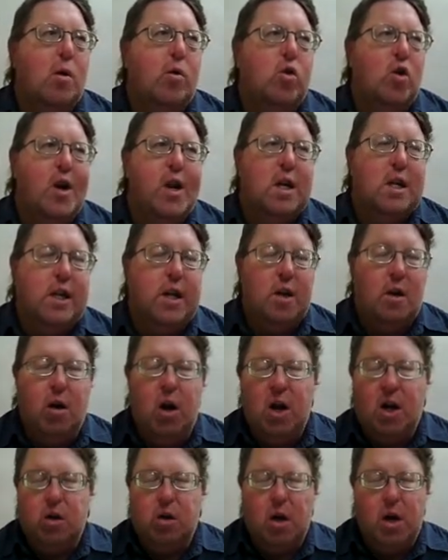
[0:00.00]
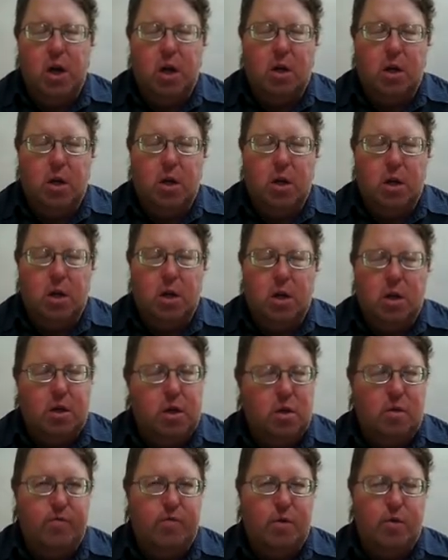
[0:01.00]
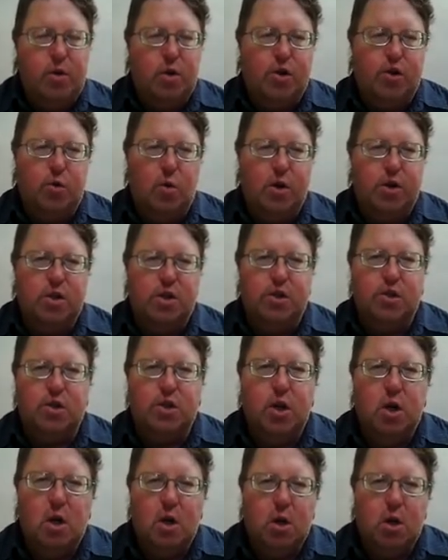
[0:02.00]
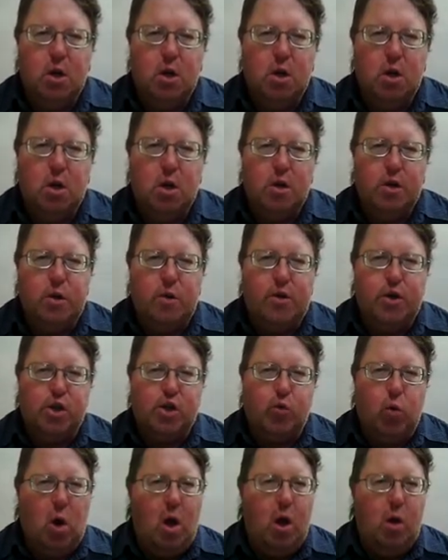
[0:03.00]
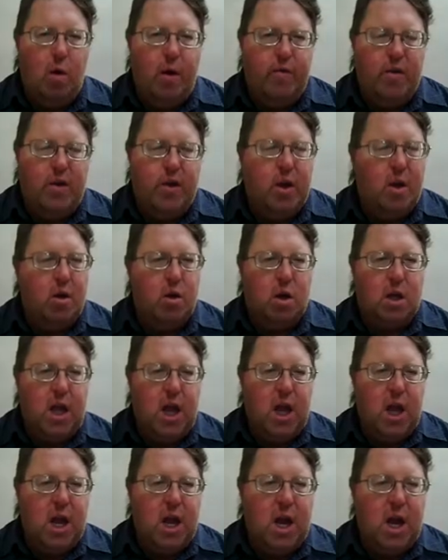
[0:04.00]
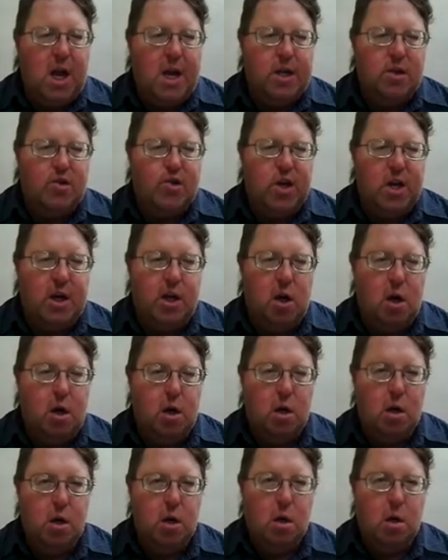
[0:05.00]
critically or uncritically do you view your sources? Do you just swallow everything hook, line, and sinker?